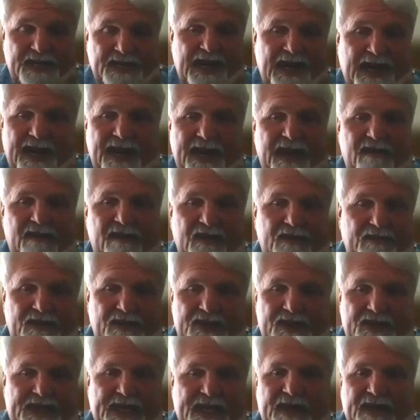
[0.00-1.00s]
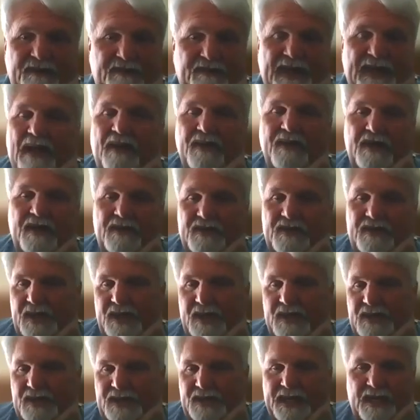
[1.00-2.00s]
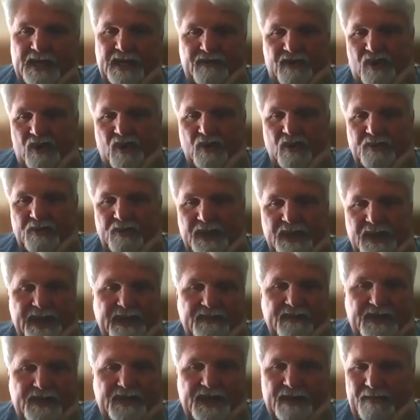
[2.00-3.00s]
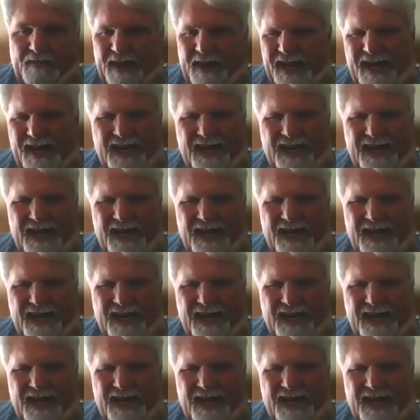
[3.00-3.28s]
that I have a set of values and a set of core beliefs that may